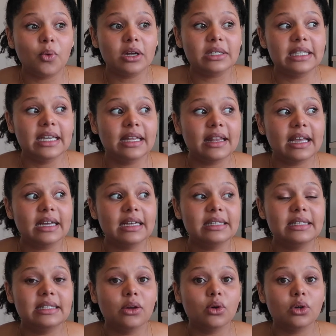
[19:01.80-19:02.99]
want to get like a
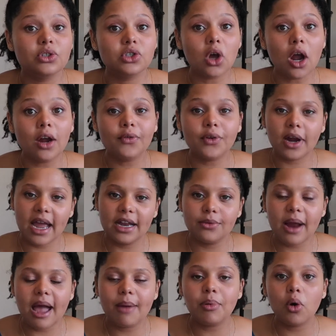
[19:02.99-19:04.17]
silk scarf or head
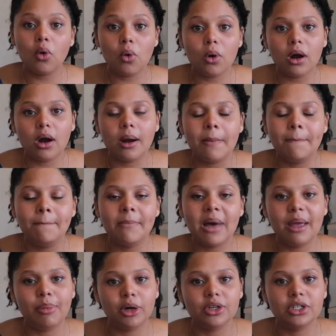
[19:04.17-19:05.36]
wrap, or my
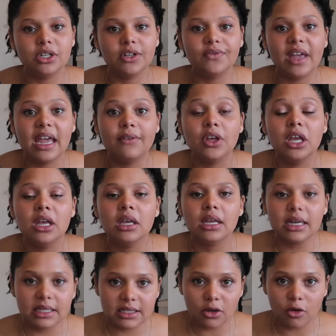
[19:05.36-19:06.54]
personal fave, get
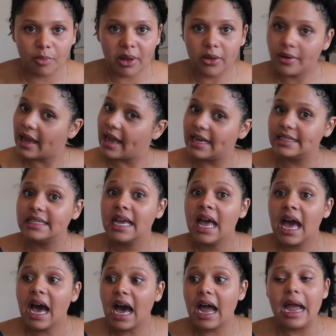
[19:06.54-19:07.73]
a silk pillowcase.
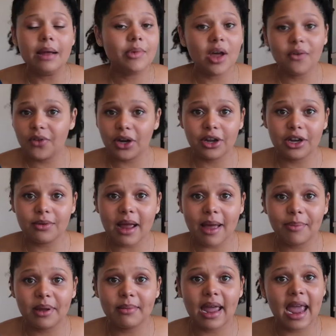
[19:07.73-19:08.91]
I'm not very good at
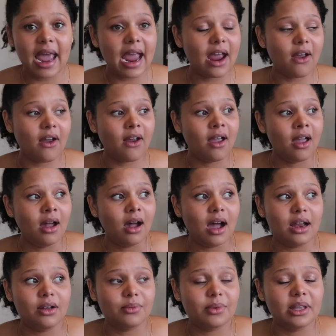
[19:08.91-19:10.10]
wrapping my hair. I
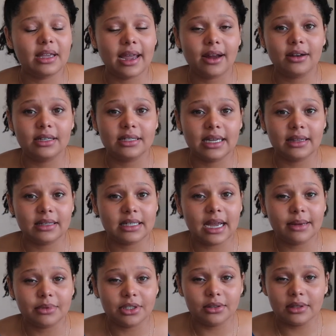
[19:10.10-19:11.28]
don't really care to take the
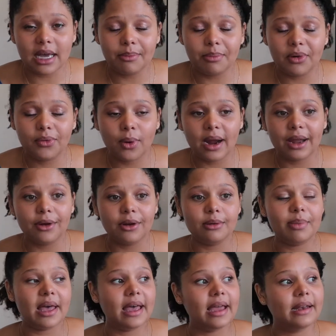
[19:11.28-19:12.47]
time to do that before I go to
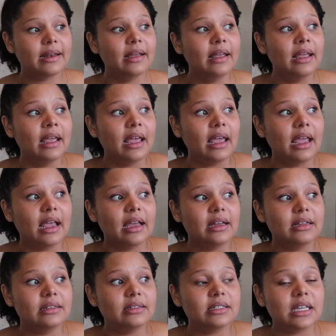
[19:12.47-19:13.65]
bed.
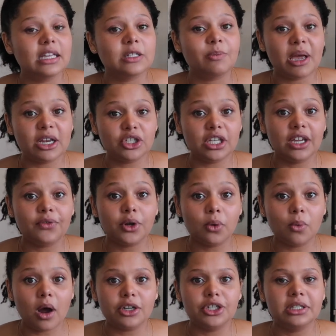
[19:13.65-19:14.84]
And especially if you're
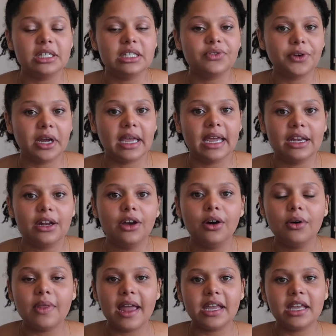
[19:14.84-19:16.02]
watching this for a kiddo,
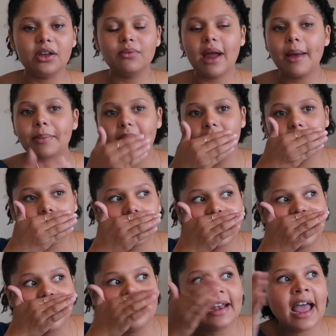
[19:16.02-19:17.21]
like wrapping their
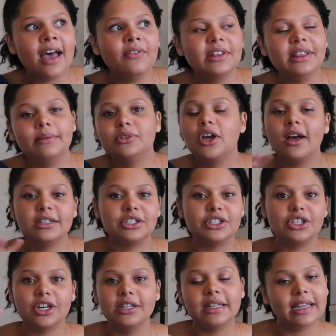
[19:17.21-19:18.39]
hair and having them toss and
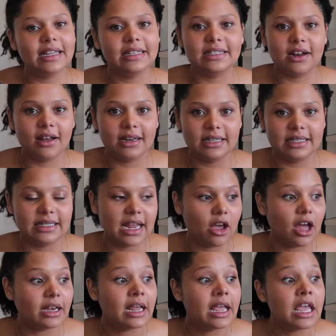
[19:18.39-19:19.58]
turn, like it's not gonna stay
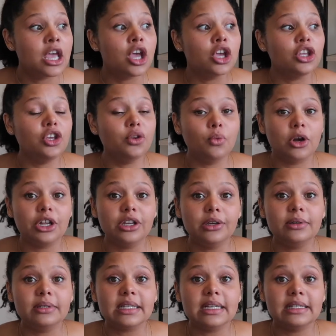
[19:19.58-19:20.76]
on. You wanna
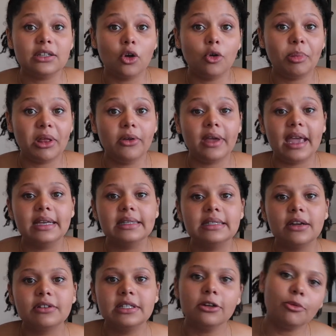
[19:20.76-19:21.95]
use a silk pillowcase.
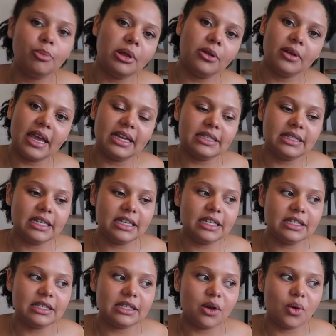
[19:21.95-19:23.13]
Now silk
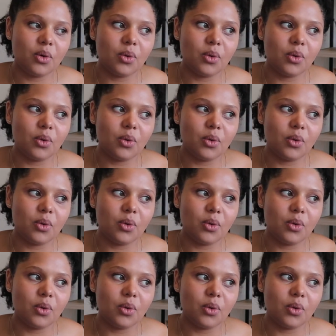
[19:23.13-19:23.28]
pillowcases,